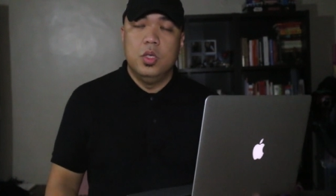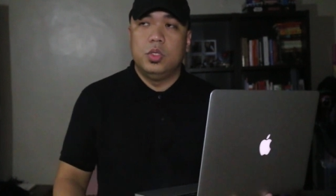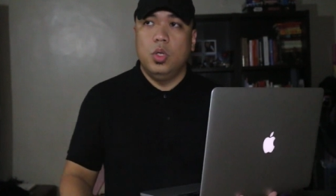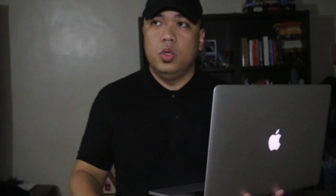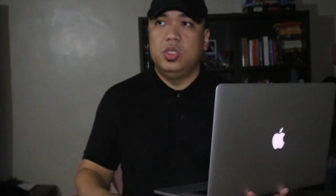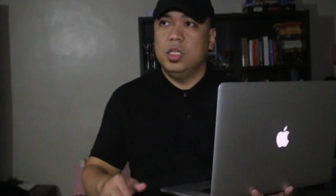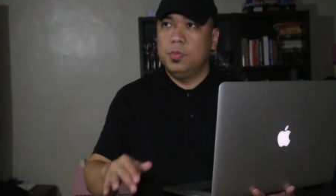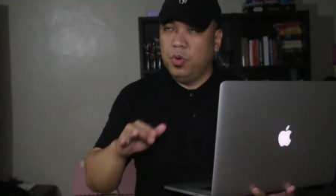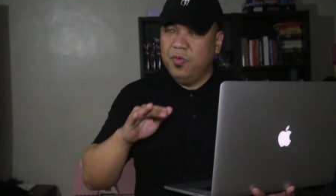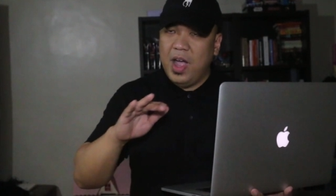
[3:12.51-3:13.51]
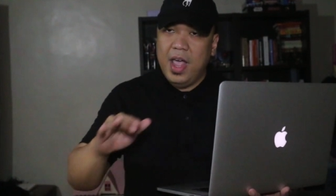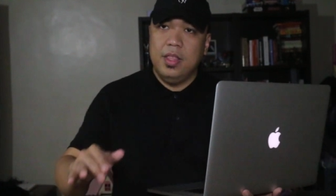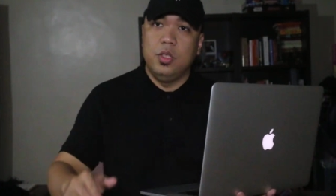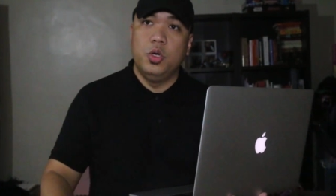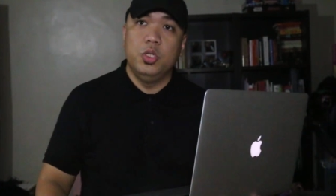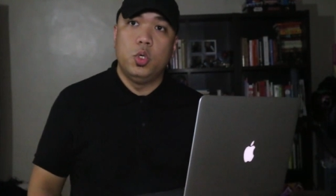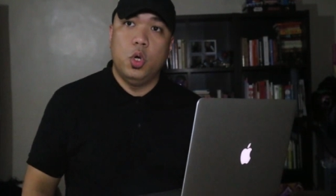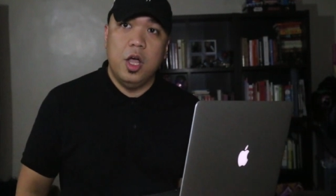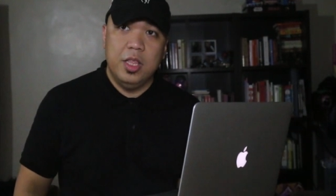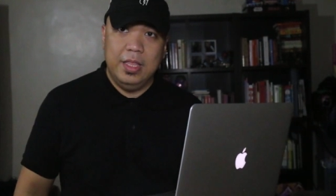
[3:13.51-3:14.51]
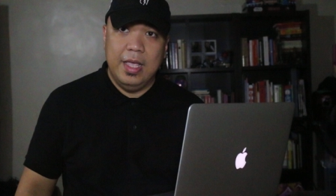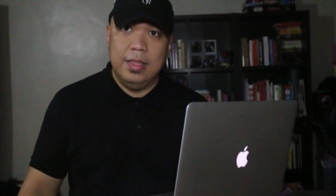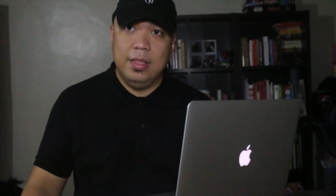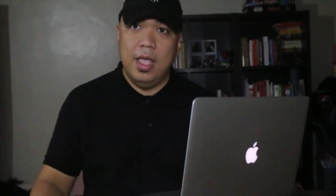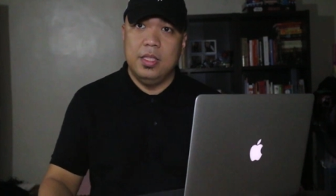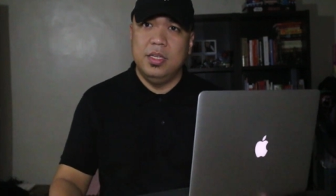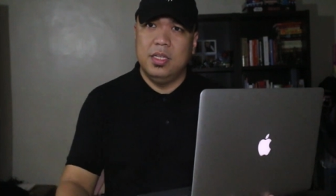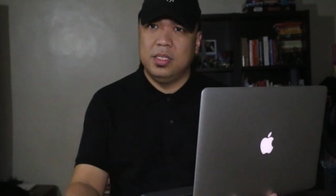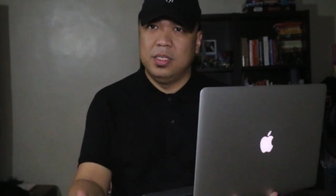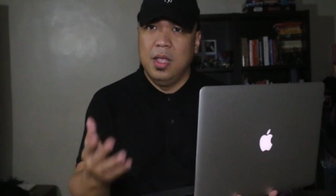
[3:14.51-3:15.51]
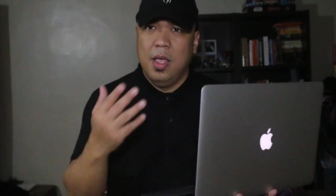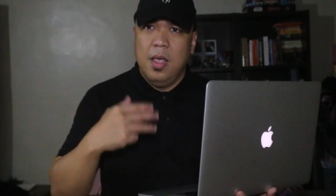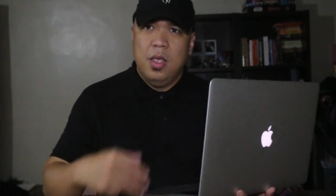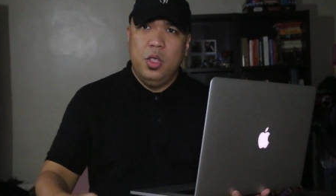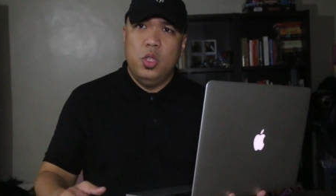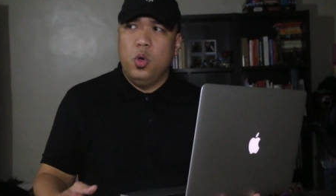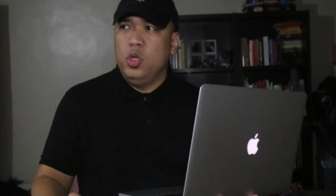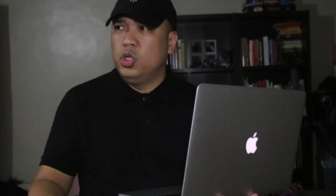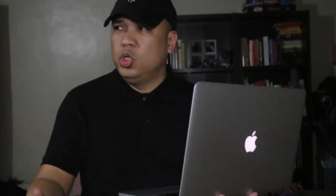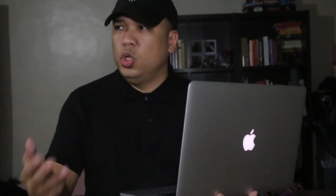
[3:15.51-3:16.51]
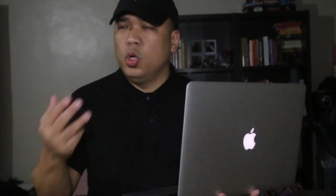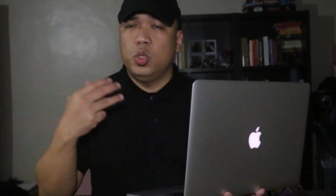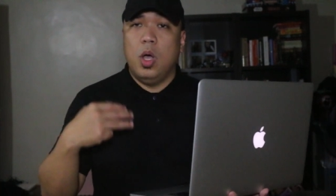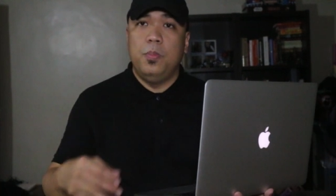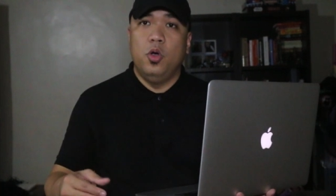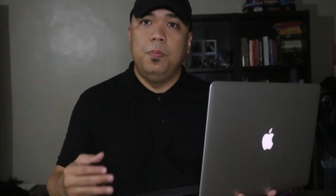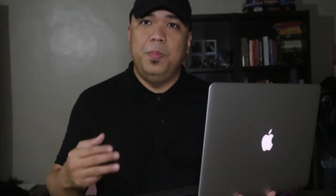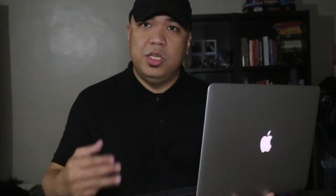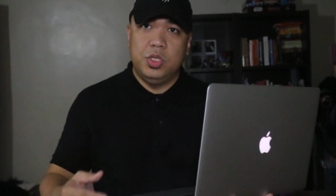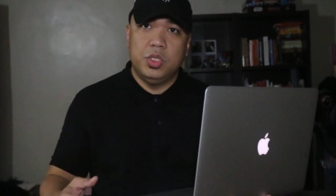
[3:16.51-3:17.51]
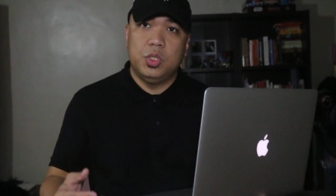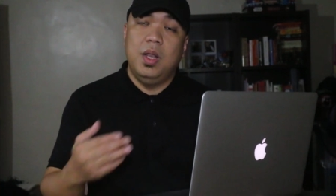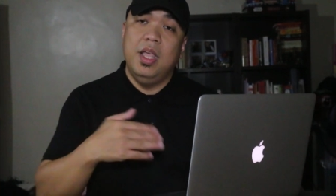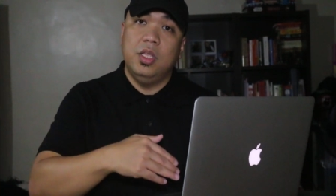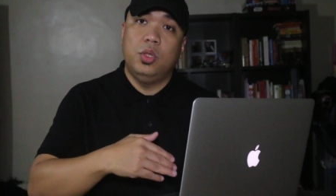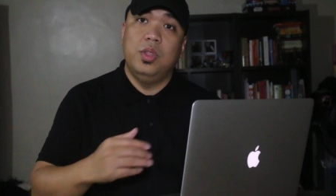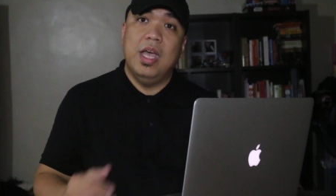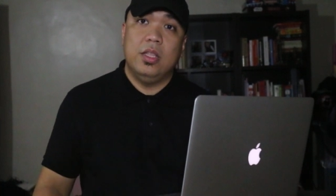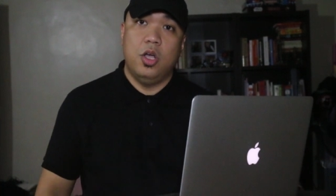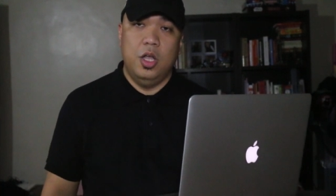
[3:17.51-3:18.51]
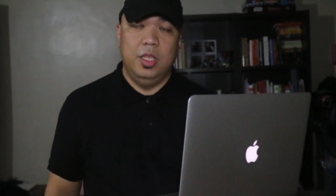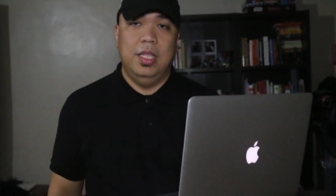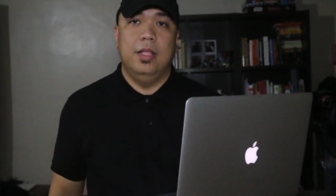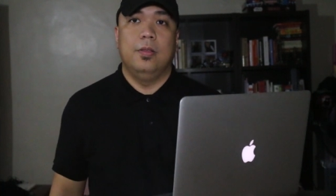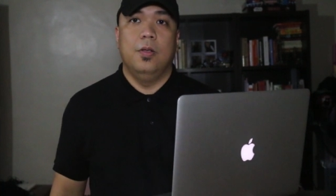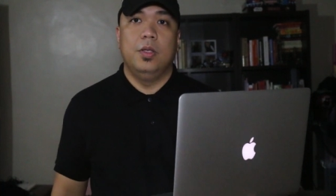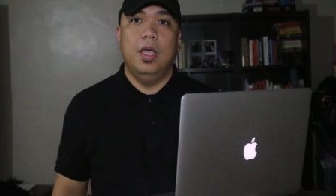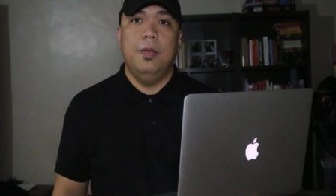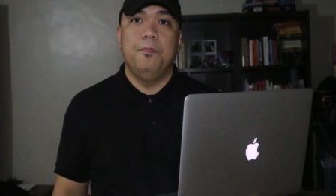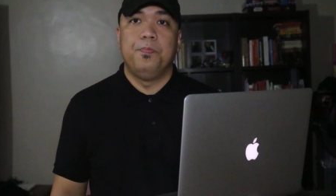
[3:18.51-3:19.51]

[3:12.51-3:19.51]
So just provide good content, and just you should also upload pictures related to that content, okay.